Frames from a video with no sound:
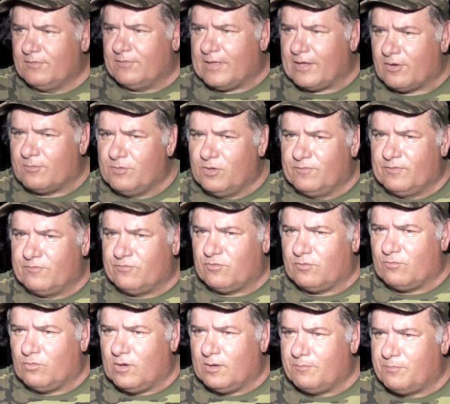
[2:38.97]
that are moving
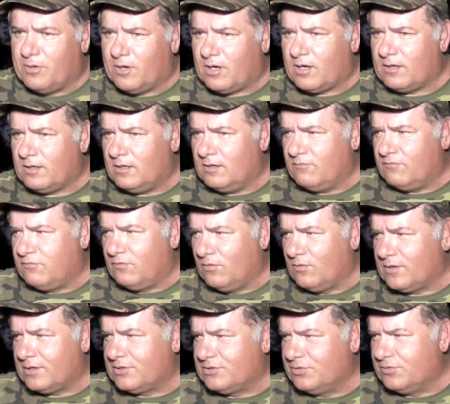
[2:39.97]
from one part of
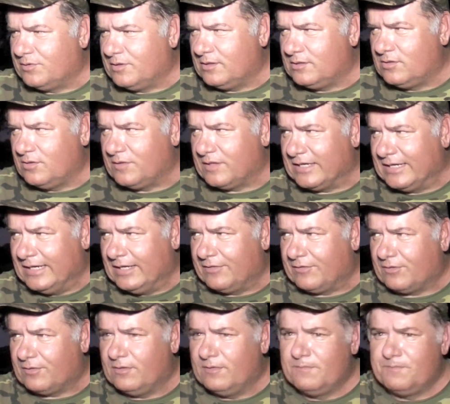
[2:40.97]
Florida to the
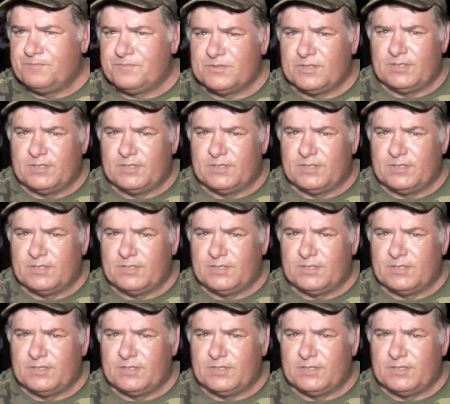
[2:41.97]
other.